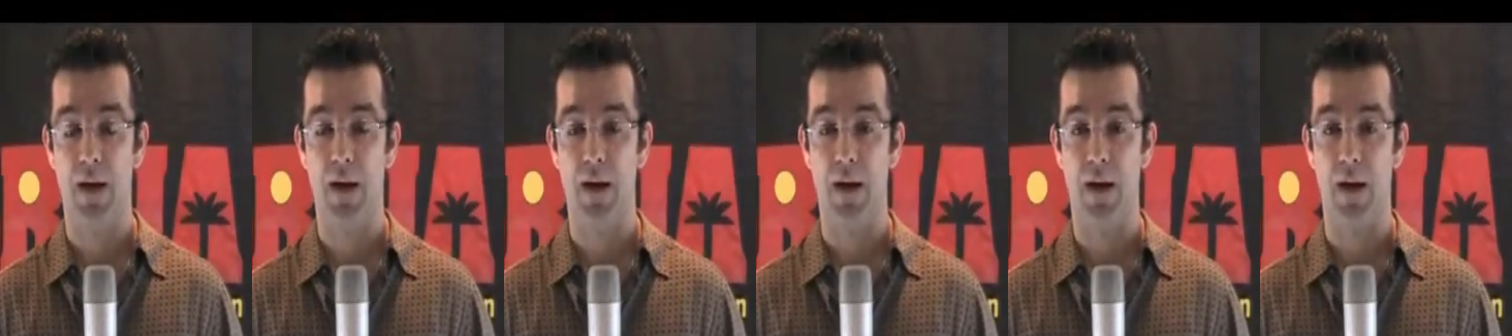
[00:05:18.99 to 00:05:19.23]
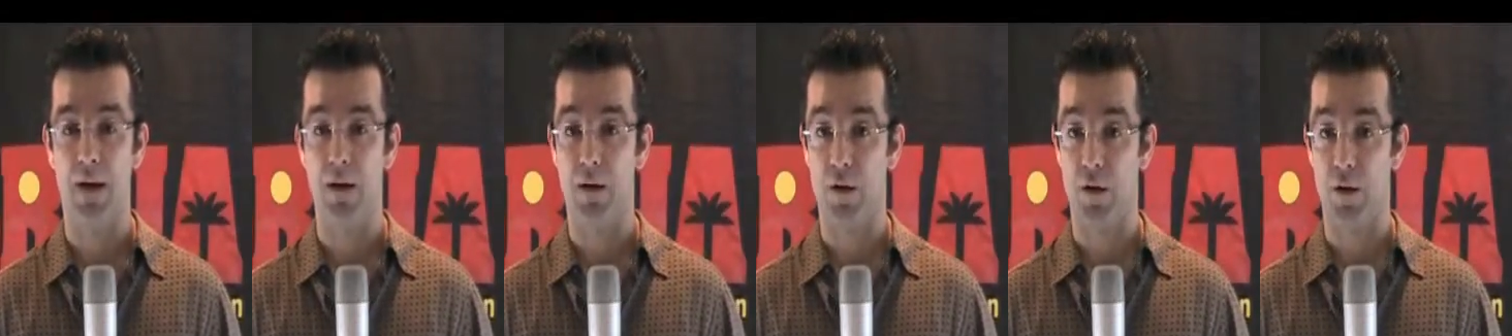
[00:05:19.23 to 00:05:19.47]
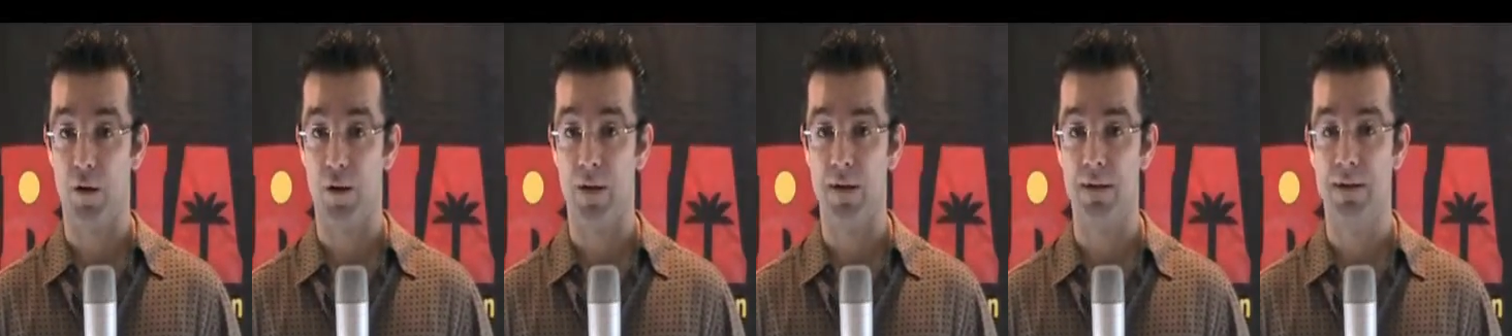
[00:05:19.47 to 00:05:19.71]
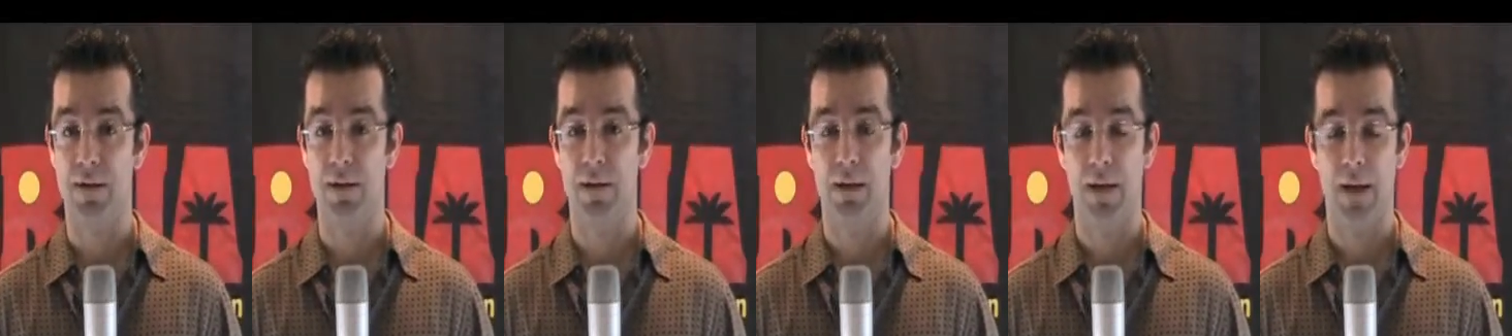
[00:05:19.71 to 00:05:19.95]
uh,
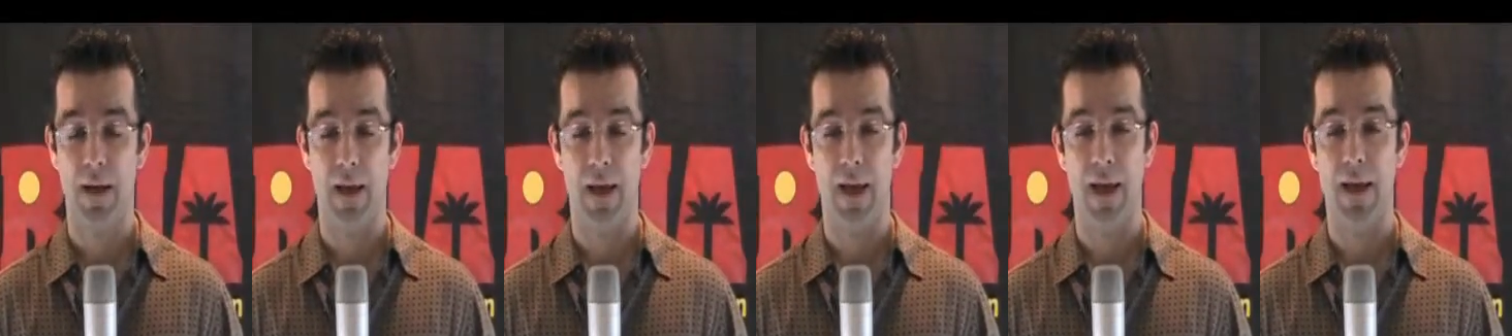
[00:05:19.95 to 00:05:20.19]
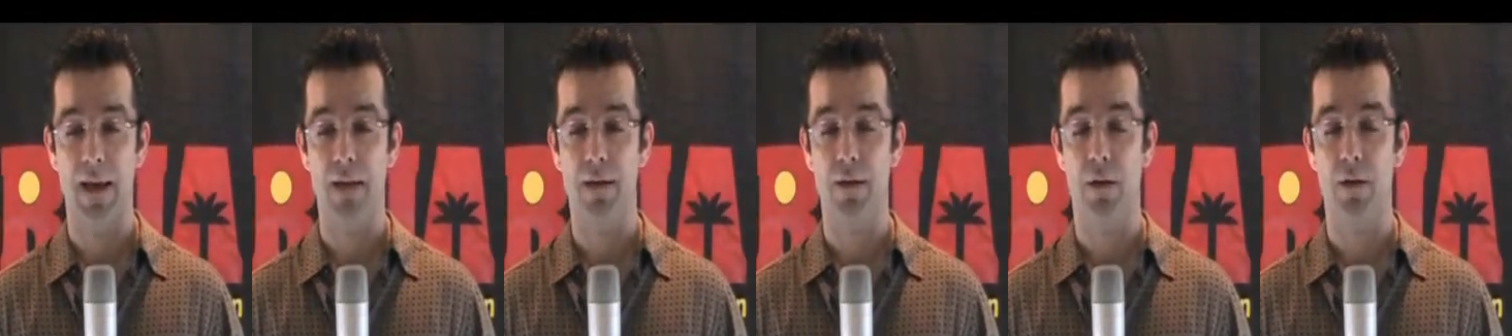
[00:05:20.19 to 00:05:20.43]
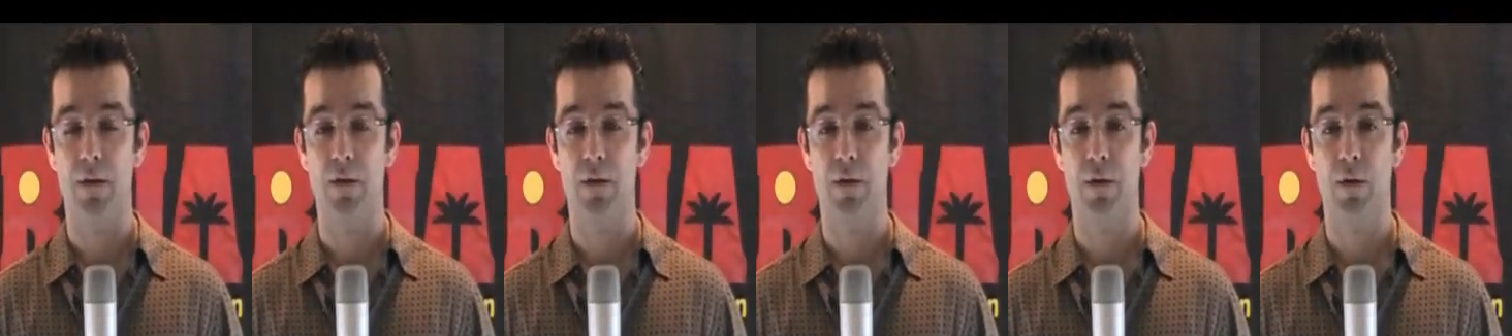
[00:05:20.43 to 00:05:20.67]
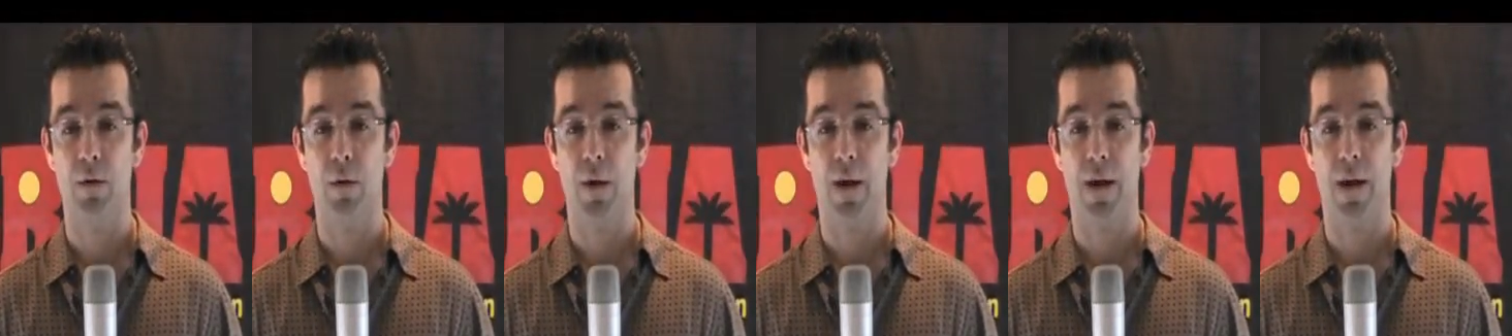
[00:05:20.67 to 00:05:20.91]
current, and
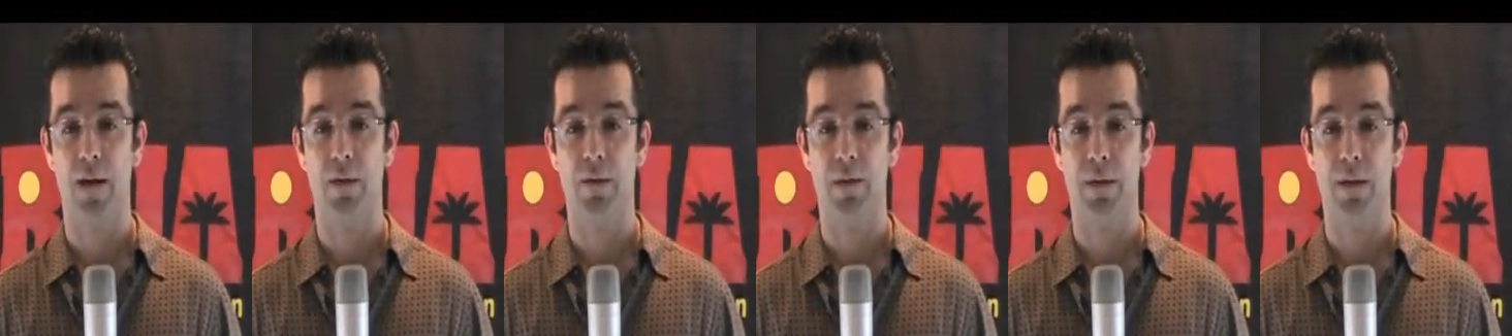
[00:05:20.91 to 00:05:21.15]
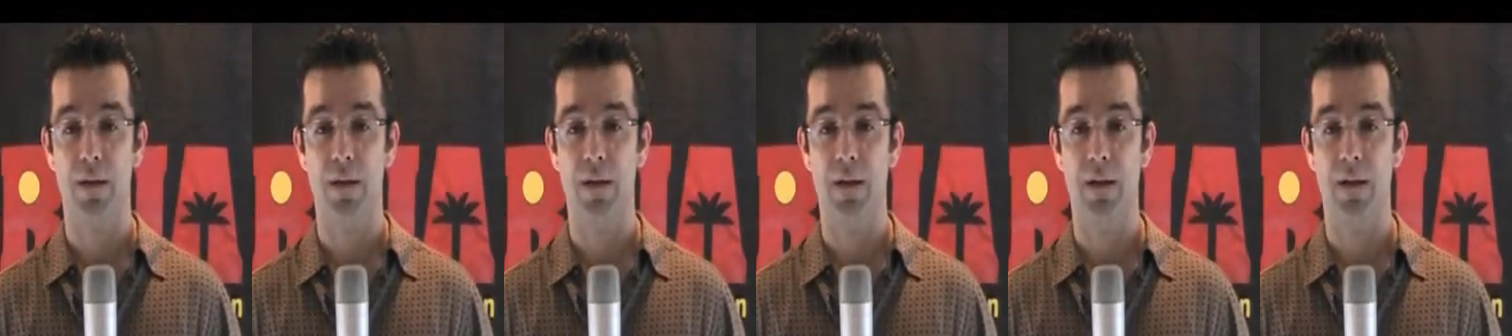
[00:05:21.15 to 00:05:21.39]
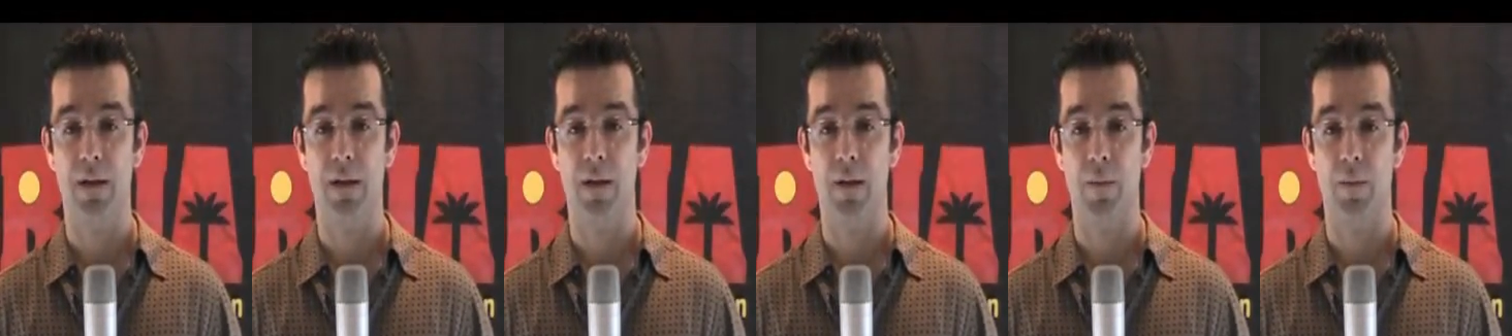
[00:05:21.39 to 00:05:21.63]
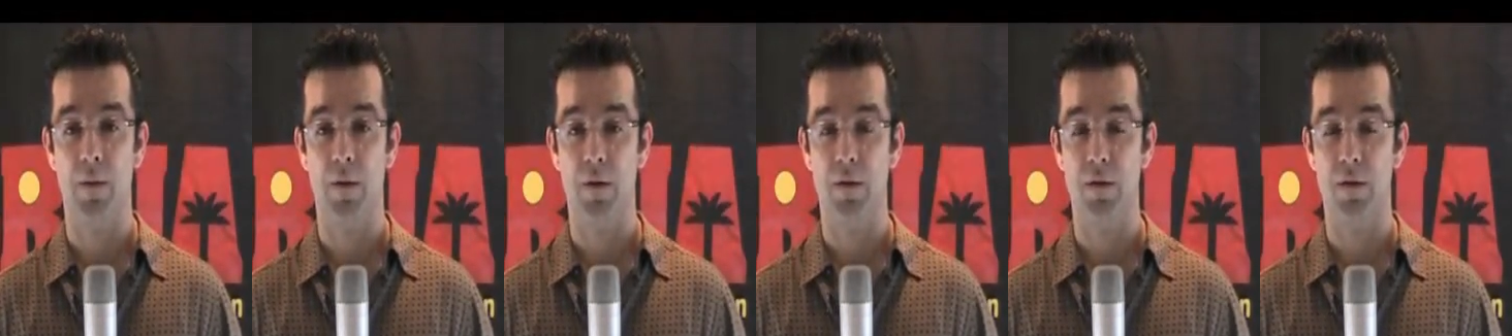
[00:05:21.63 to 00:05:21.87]
also have the
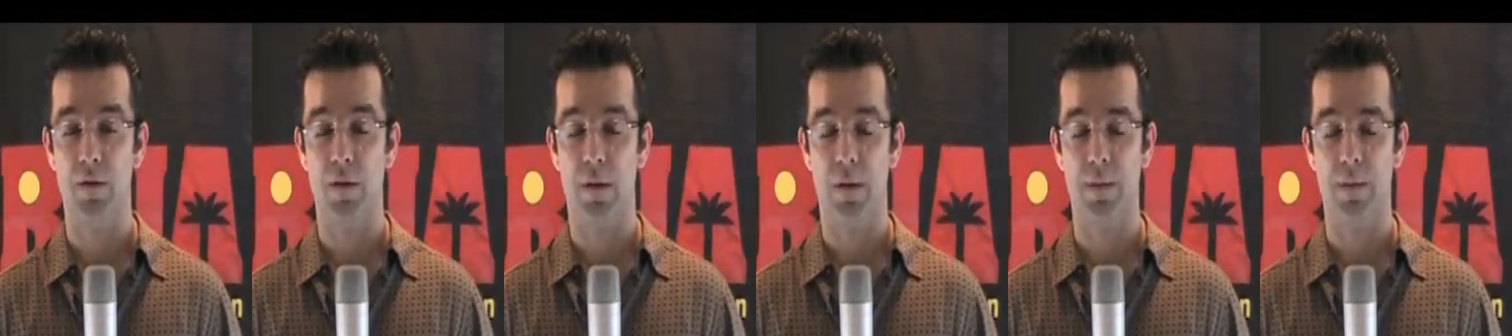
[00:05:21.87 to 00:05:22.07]
uh, partner,